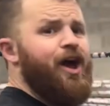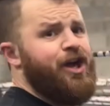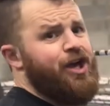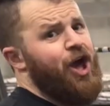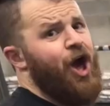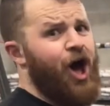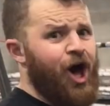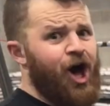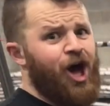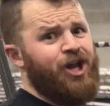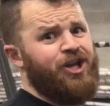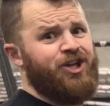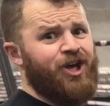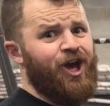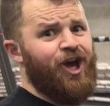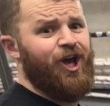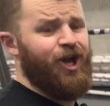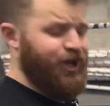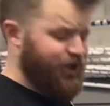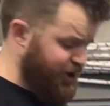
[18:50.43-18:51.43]

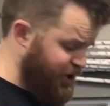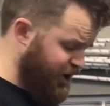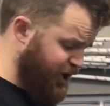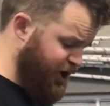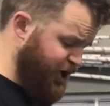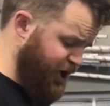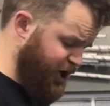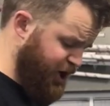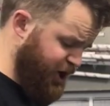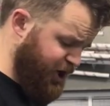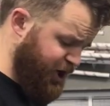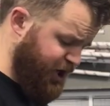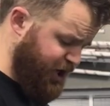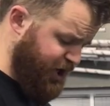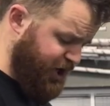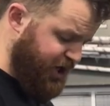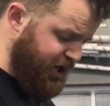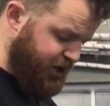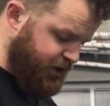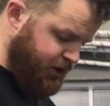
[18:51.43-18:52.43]
content.
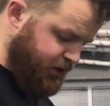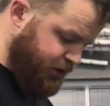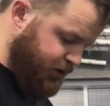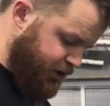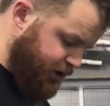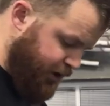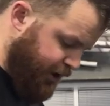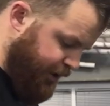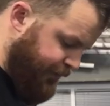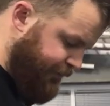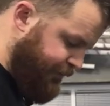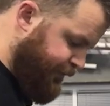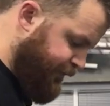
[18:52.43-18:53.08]
Yeah.